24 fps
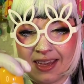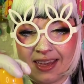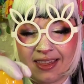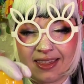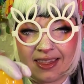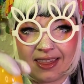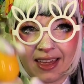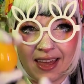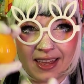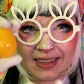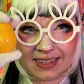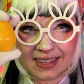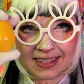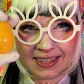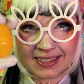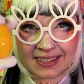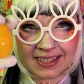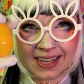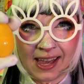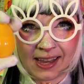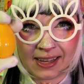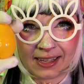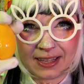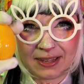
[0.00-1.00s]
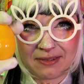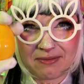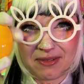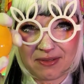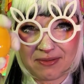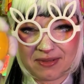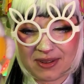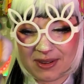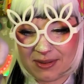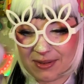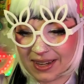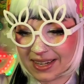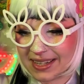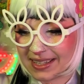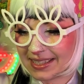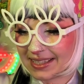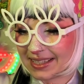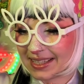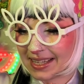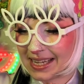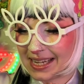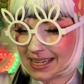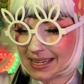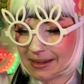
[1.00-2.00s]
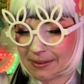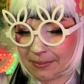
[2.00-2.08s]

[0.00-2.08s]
That's exactly what we want to see.